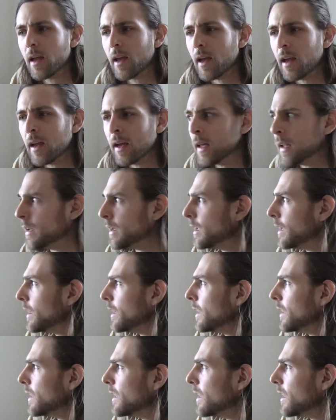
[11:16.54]
and
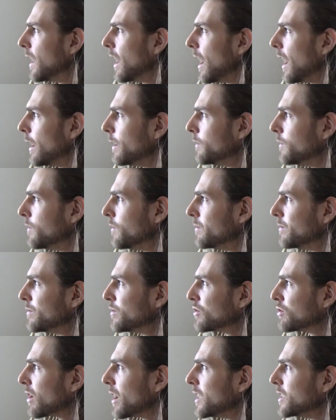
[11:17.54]
I've
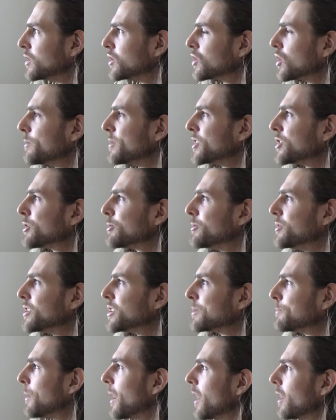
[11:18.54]
tried so much to
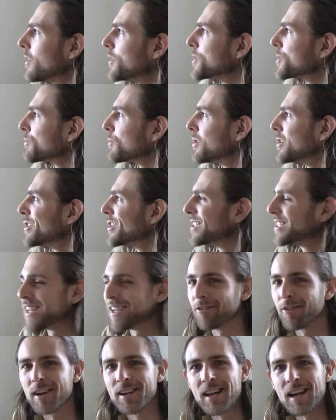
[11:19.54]
inspire this world. You can
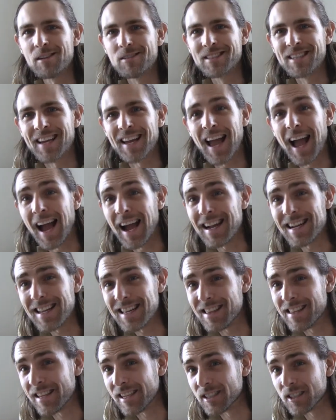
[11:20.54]
say right now, it's like I
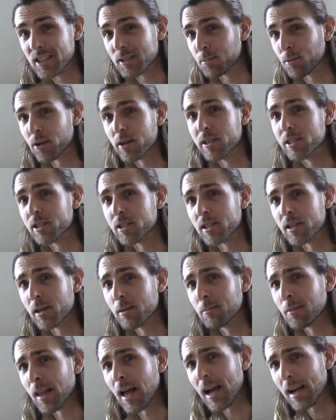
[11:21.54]
need the inspiration.
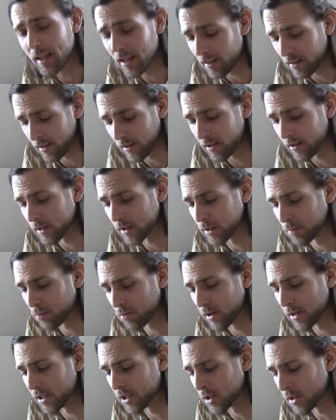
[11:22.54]
I'm lacking the
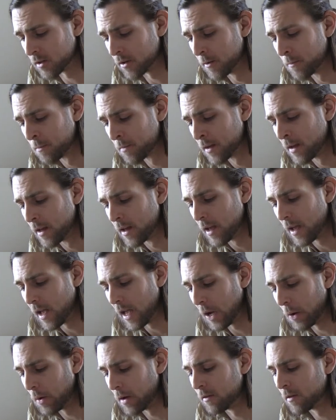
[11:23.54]
inspiration.
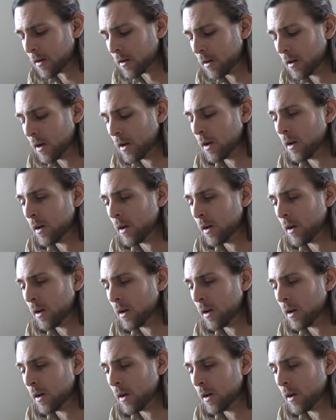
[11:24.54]
However,